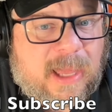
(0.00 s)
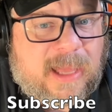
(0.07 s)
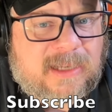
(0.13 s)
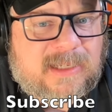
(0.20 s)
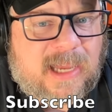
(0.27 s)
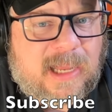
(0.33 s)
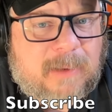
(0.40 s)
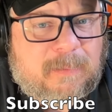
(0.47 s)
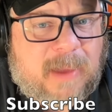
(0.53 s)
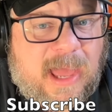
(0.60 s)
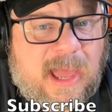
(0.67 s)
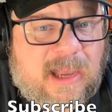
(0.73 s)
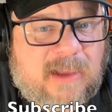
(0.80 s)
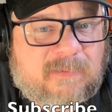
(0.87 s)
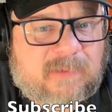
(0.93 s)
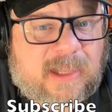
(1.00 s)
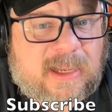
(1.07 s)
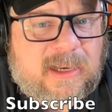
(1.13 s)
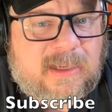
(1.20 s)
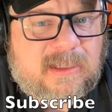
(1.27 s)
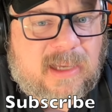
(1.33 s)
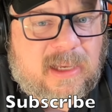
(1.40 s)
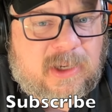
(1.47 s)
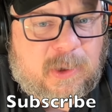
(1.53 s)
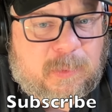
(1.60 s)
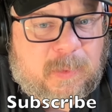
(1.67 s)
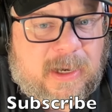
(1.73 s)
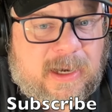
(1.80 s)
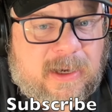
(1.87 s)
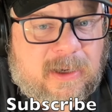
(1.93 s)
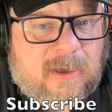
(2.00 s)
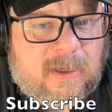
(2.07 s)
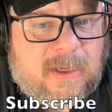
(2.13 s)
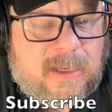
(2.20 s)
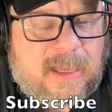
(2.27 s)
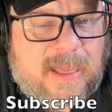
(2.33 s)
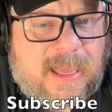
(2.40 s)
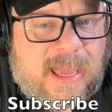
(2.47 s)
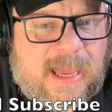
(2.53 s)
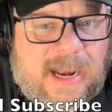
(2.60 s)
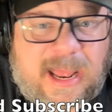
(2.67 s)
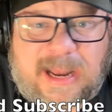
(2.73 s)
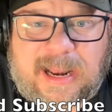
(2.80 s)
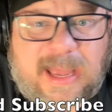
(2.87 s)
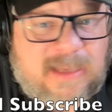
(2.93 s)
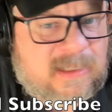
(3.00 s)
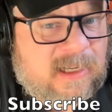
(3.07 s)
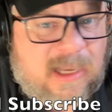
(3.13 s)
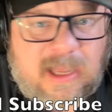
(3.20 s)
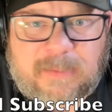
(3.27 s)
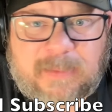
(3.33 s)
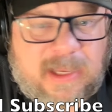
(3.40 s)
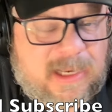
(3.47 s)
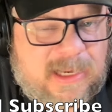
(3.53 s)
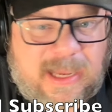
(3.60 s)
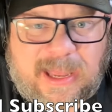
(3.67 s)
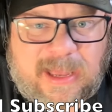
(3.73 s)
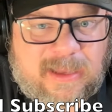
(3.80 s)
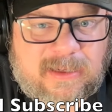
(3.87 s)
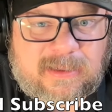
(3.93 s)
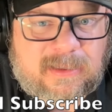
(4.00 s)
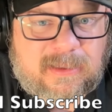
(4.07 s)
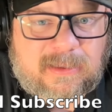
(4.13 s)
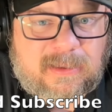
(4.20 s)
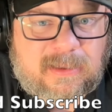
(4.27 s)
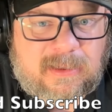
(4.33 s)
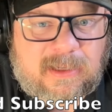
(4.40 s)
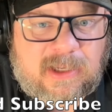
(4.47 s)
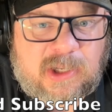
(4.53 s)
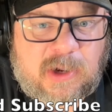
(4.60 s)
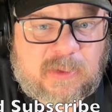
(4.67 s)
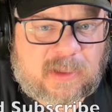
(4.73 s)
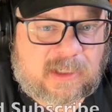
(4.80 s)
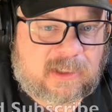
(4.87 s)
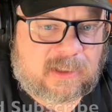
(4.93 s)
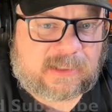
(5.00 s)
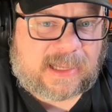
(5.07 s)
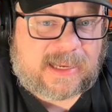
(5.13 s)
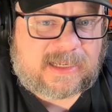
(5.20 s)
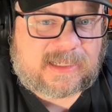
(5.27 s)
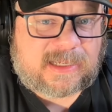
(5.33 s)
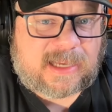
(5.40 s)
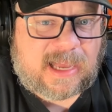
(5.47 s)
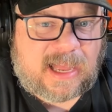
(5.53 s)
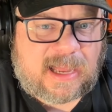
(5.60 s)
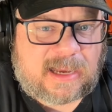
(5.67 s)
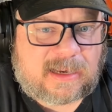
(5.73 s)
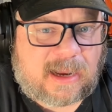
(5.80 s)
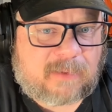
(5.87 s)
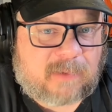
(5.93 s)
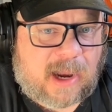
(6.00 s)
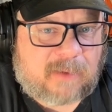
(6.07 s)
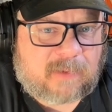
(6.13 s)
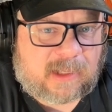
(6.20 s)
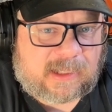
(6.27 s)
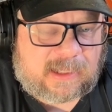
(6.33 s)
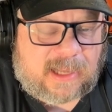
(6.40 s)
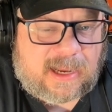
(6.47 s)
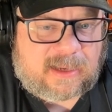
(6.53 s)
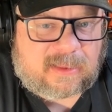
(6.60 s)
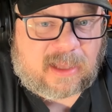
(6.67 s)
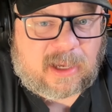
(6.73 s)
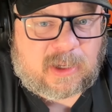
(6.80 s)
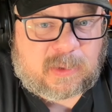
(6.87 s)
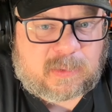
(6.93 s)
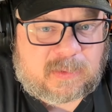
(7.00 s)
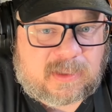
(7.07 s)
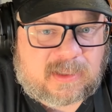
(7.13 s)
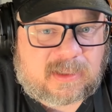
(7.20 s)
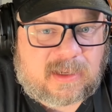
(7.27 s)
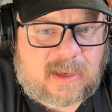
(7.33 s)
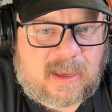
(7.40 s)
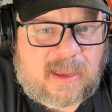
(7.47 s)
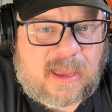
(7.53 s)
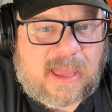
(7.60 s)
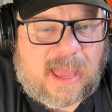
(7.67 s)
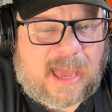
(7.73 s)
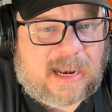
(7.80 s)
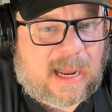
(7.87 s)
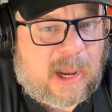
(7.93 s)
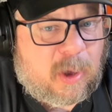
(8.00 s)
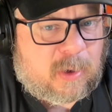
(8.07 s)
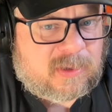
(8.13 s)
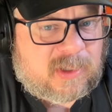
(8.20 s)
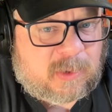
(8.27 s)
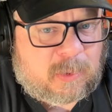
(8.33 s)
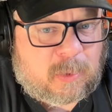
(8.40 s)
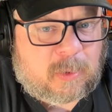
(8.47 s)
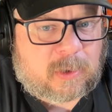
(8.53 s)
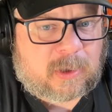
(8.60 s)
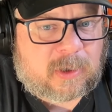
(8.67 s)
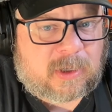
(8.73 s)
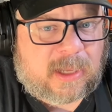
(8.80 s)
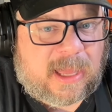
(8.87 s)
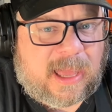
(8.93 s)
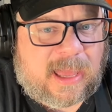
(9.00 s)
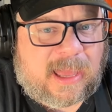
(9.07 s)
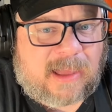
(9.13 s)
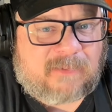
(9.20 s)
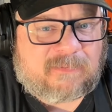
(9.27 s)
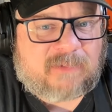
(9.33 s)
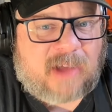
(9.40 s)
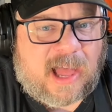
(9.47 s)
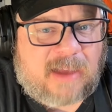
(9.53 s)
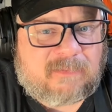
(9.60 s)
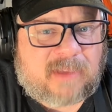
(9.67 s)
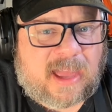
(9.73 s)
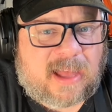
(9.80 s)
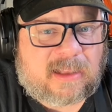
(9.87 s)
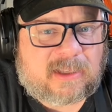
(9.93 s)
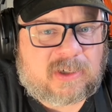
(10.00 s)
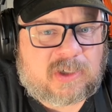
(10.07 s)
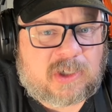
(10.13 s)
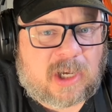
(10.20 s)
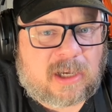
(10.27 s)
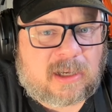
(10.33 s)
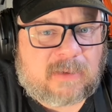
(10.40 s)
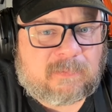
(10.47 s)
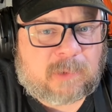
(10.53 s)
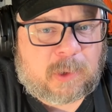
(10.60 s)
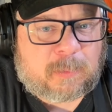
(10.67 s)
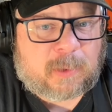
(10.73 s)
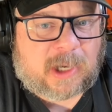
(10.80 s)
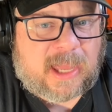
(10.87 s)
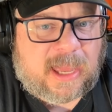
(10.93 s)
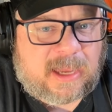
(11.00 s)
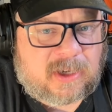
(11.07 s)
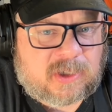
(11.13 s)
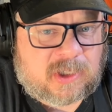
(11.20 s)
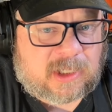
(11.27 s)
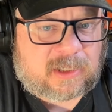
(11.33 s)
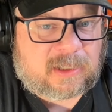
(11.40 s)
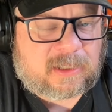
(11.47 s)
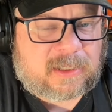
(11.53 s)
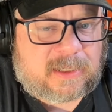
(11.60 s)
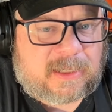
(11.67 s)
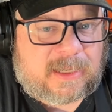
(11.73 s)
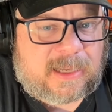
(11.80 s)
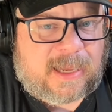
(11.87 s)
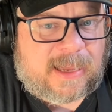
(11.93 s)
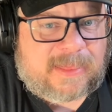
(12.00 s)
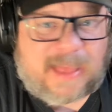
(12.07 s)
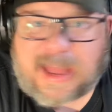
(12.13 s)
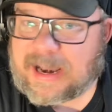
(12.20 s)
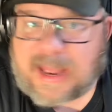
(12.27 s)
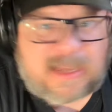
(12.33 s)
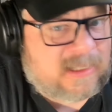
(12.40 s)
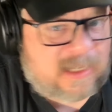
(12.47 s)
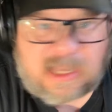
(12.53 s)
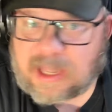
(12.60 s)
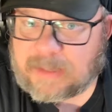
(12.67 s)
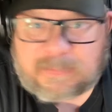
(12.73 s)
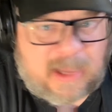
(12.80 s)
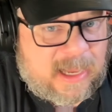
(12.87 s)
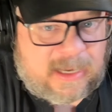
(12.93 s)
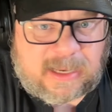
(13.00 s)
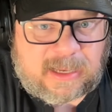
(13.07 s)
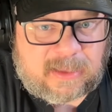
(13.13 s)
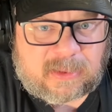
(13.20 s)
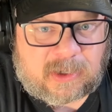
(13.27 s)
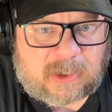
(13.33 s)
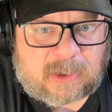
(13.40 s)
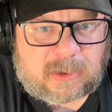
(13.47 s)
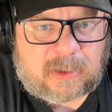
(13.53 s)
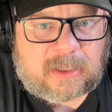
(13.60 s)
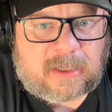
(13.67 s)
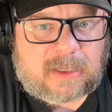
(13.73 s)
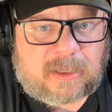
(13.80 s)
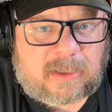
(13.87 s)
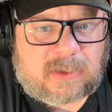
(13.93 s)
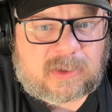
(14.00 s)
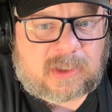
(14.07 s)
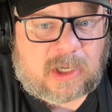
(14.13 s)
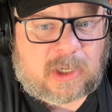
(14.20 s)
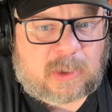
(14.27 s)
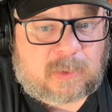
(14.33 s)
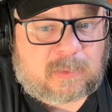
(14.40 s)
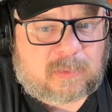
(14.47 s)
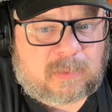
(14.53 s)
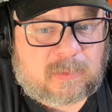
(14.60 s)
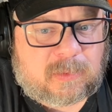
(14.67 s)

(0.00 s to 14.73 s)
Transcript: a 10-pack of ladies' underwear, and that hasn't come in yet. You know, the little lacy kind? I really like those. And I also ordered a 5-gallon jug of lubrication, and that hasn't come yet either. So...